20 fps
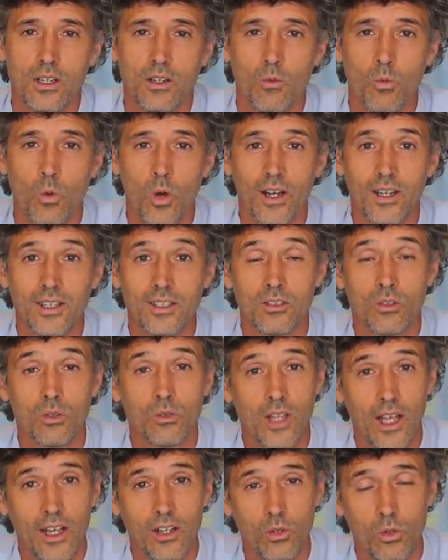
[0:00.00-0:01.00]
what is
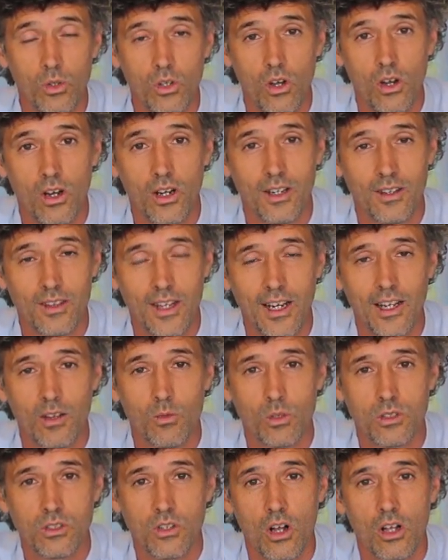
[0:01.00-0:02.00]
today New York, and then
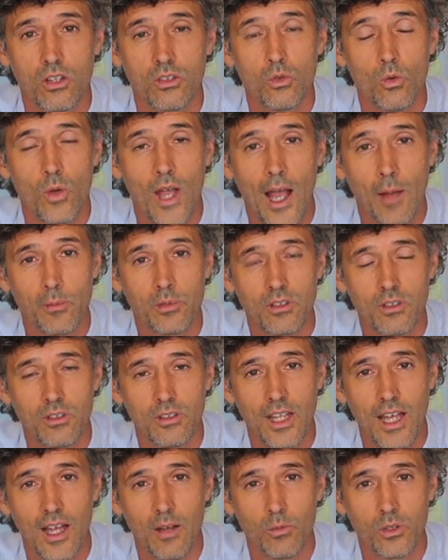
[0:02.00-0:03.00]
it was called New
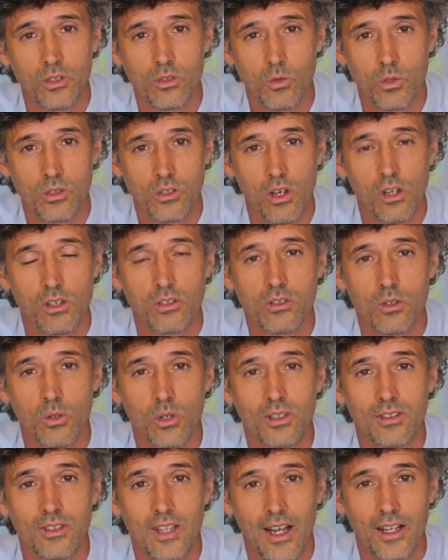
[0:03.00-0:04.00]
Amsterdam, which was
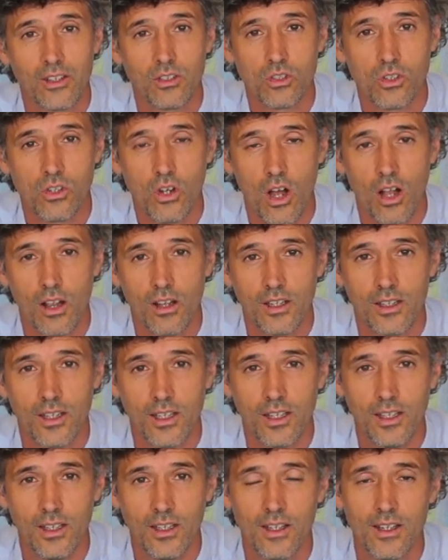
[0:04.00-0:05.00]
also a Dutch
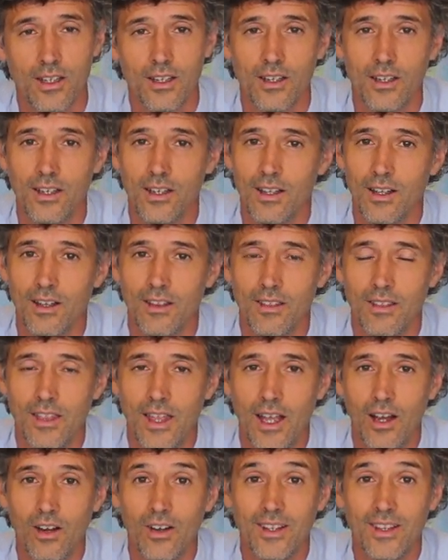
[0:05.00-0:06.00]
colony.
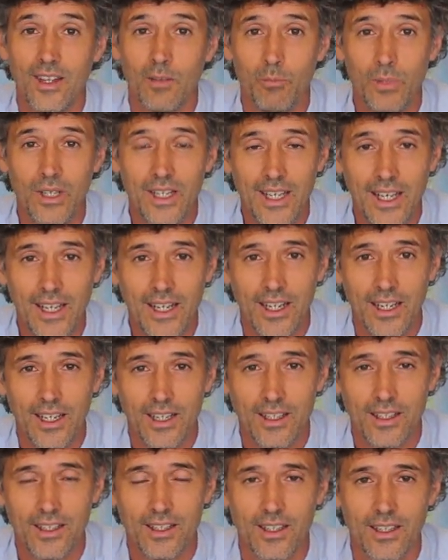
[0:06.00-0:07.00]
There at the
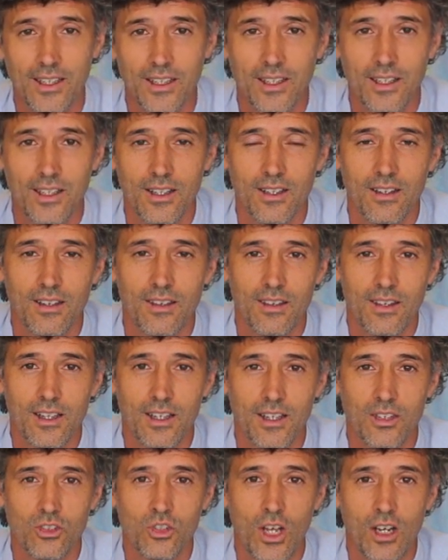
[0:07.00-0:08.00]
beginning,
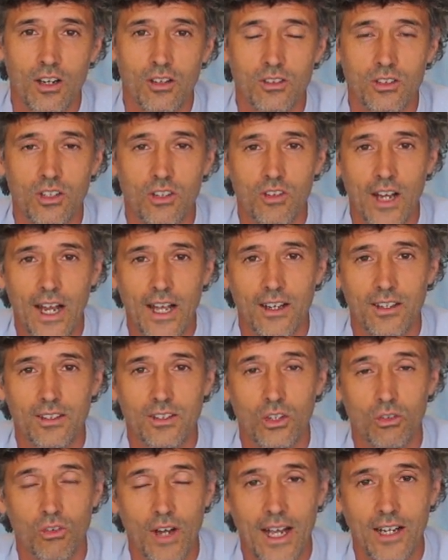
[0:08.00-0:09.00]
the general
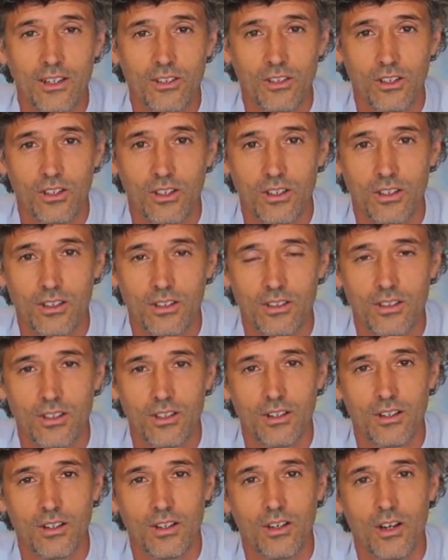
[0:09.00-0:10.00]
director
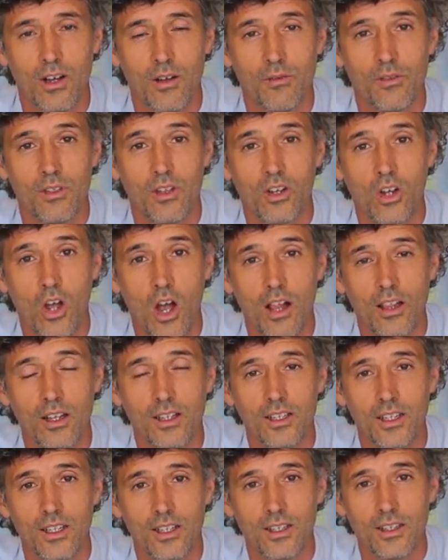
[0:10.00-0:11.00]
of the
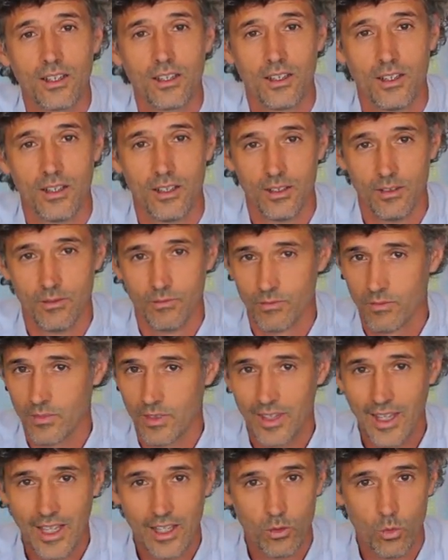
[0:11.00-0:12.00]
colony
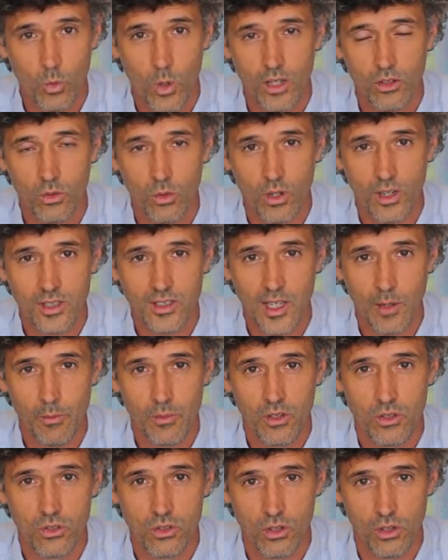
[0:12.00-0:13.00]
didn't want to
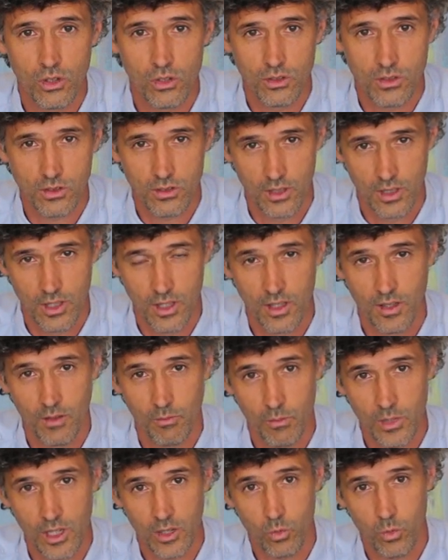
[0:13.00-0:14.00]
accept the Jews,
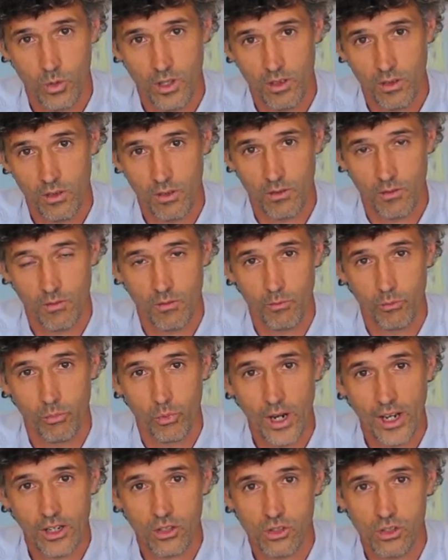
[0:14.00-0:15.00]
but with
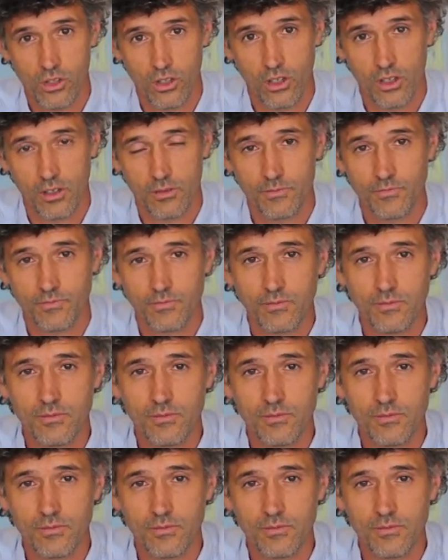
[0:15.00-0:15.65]
pressure